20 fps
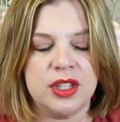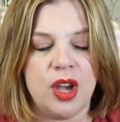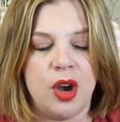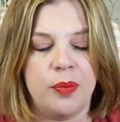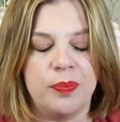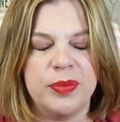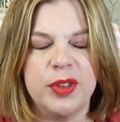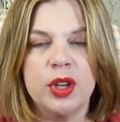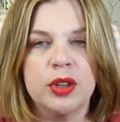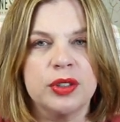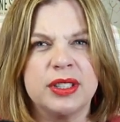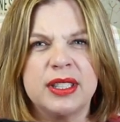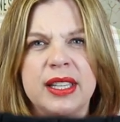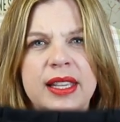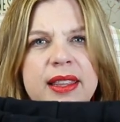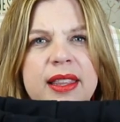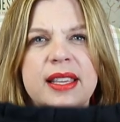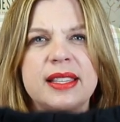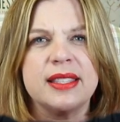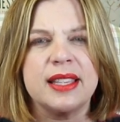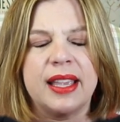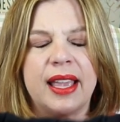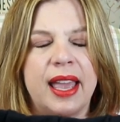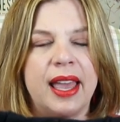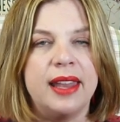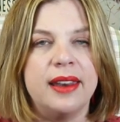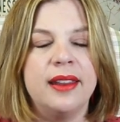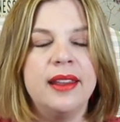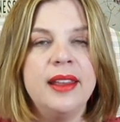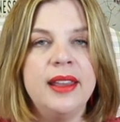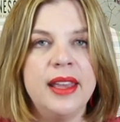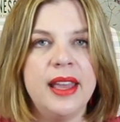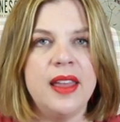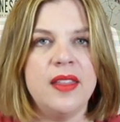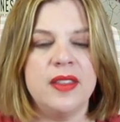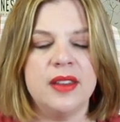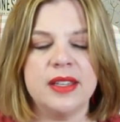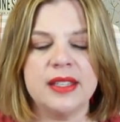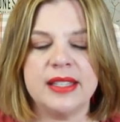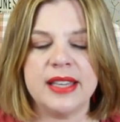So you'll see these again
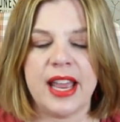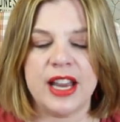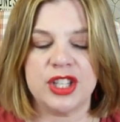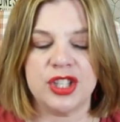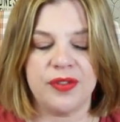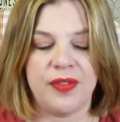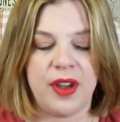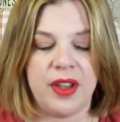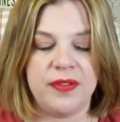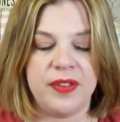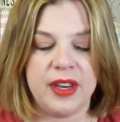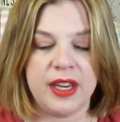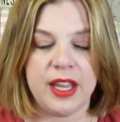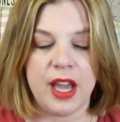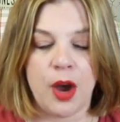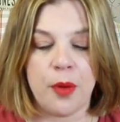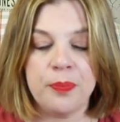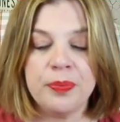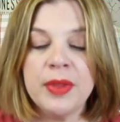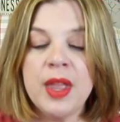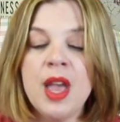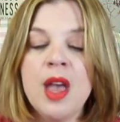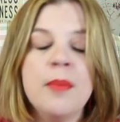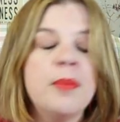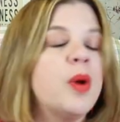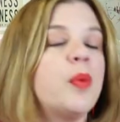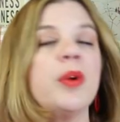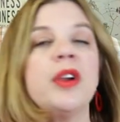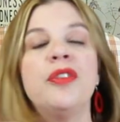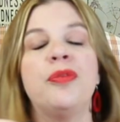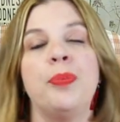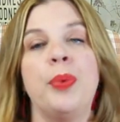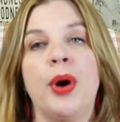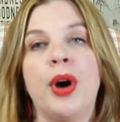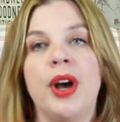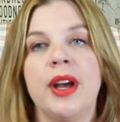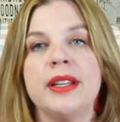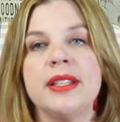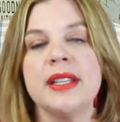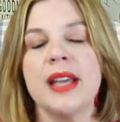in the Destashify video. But we've
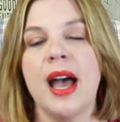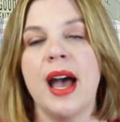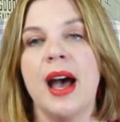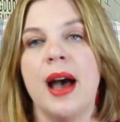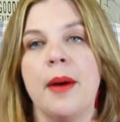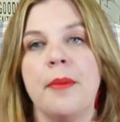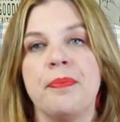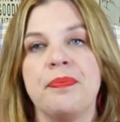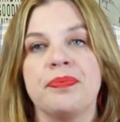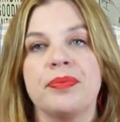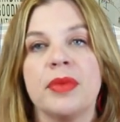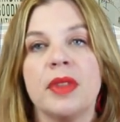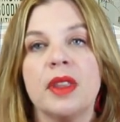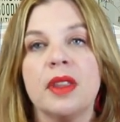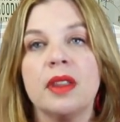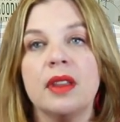put, um,